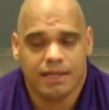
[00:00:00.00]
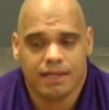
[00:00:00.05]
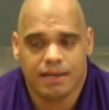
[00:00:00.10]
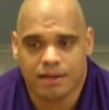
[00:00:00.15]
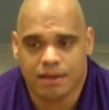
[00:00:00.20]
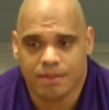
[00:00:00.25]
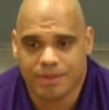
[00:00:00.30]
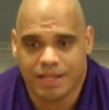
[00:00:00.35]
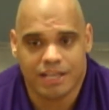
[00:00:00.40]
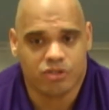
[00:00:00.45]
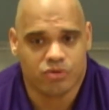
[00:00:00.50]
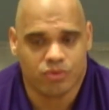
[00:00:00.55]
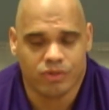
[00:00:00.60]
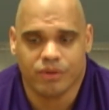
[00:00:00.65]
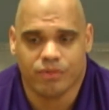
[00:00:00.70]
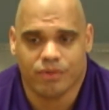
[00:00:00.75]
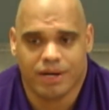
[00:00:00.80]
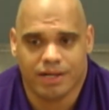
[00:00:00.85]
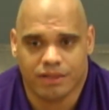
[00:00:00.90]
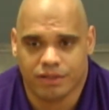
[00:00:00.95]
And that's
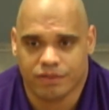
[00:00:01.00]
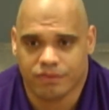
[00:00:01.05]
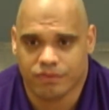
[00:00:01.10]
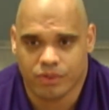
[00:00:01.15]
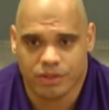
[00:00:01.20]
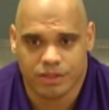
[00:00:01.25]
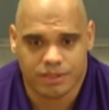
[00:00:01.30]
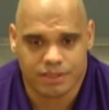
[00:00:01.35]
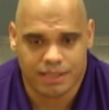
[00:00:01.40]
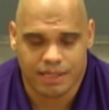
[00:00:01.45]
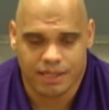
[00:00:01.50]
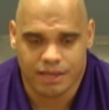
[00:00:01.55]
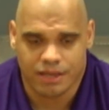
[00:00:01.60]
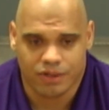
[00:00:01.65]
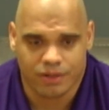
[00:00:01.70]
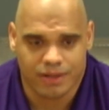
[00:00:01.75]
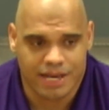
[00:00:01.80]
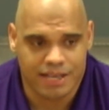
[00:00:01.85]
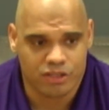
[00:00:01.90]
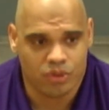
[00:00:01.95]
really what I look for is, guys
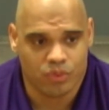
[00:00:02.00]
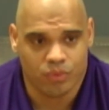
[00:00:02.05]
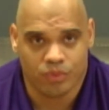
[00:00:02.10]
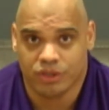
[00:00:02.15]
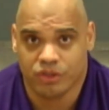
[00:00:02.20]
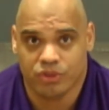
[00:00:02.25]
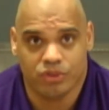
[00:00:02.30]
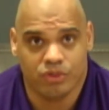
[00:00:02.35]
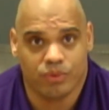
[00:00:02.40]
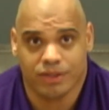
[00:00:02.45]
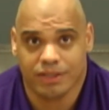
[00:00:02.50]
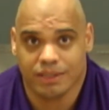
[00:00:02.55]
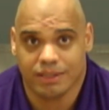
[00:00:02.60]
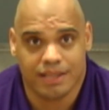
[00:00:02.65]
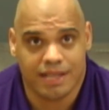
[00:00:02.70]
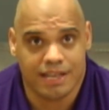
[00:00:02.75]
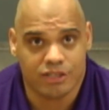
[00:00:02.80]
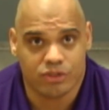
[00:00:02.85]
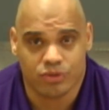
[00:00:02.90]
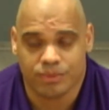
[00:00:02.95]
that are willing to do the work in the
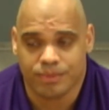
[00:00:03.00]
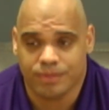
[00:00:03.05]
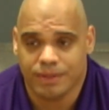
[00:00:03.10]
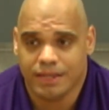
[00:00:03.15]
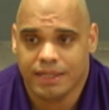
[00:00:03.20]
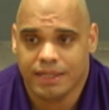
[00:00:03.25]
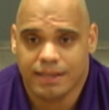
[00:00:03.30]
classroom,